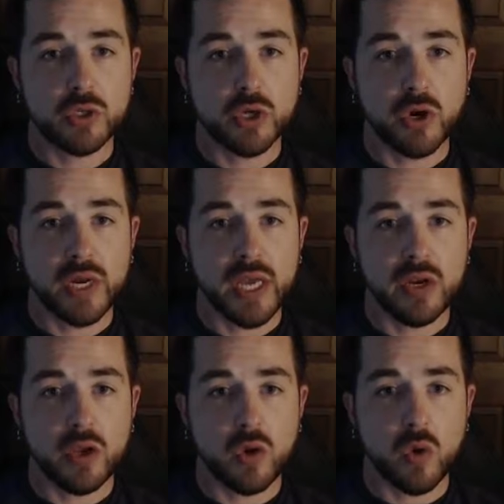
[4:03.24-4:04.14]
turn
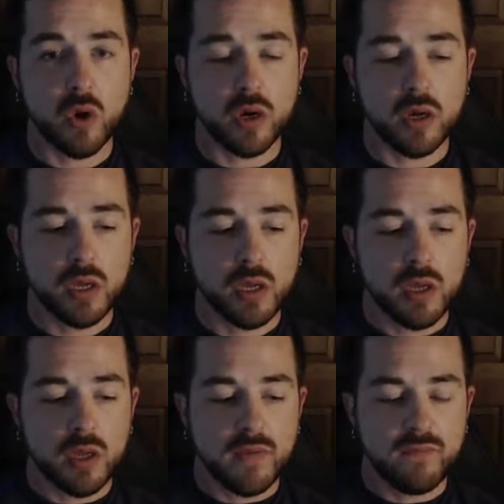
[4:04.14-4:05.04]
in your
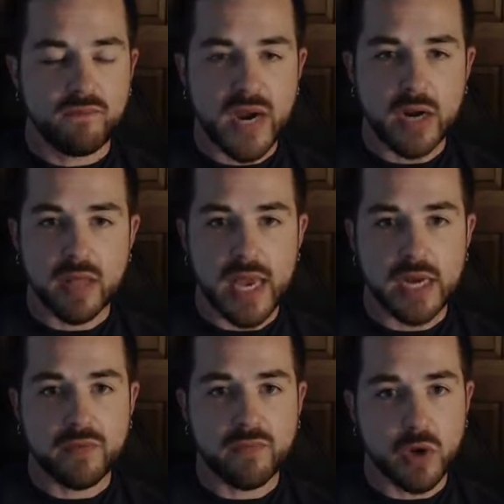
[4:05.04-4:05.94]
final
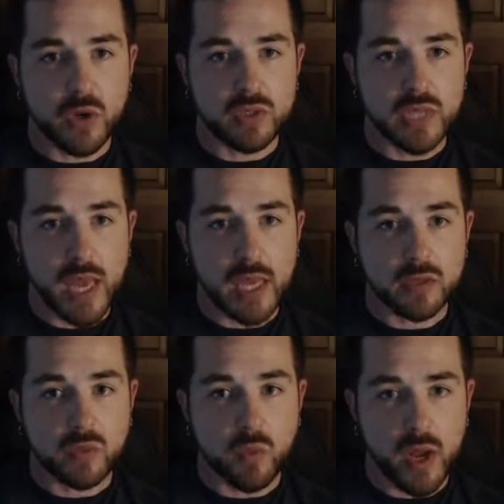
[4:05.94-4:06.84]
edited photos
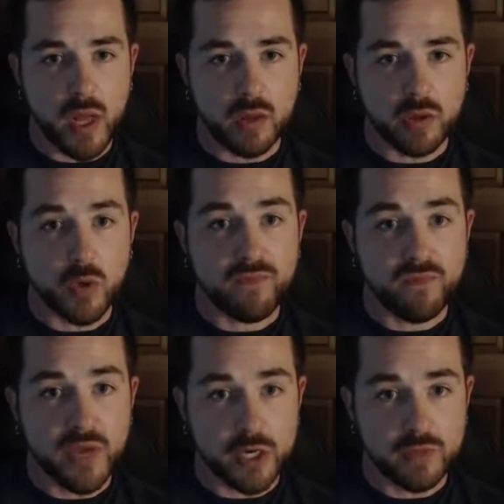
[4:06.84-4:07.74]
as well, your
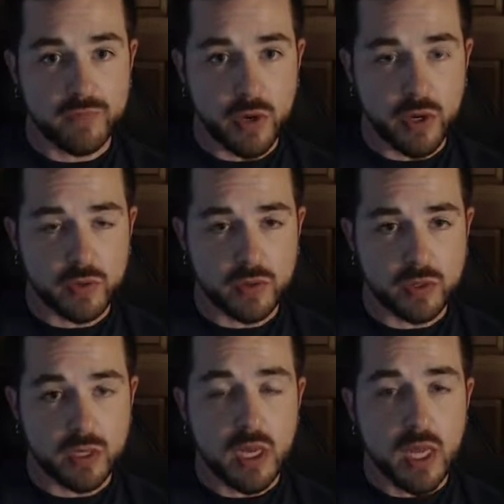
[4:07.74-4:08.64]
finished photos.
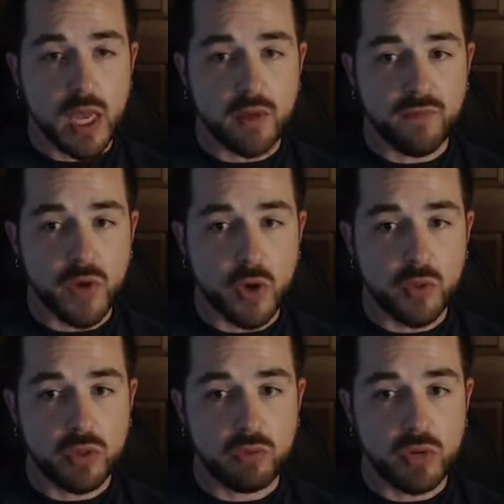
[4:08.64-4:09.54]
And photo
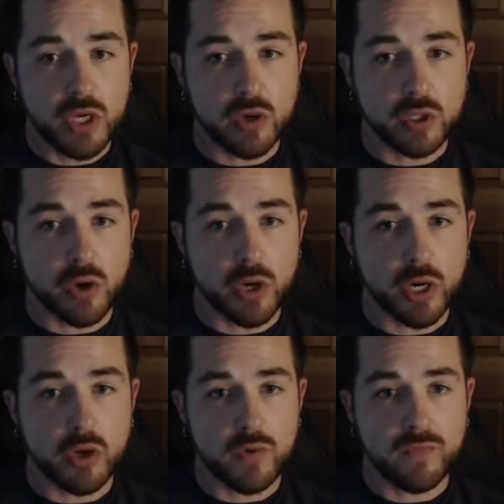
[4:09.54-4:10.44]
3, you're
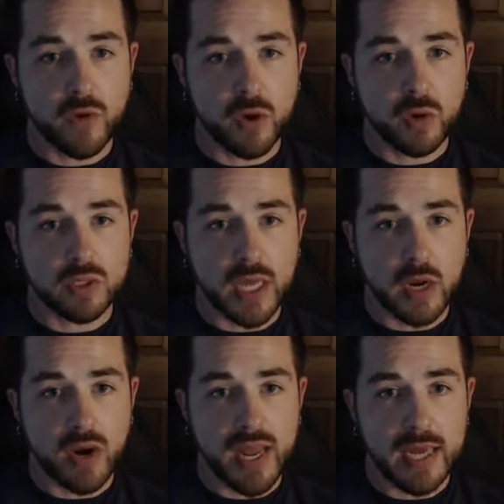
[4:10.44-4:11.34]
turning in new photos that
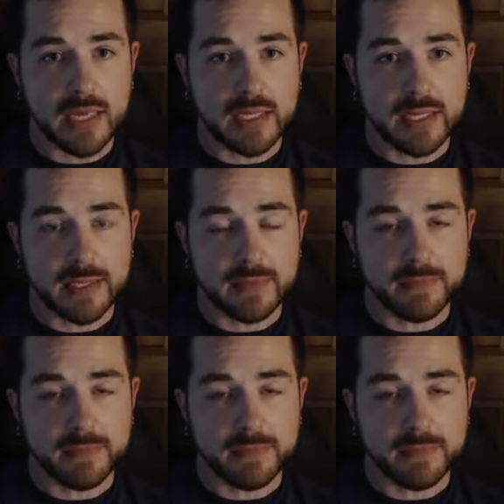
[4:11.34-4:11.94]
are edited.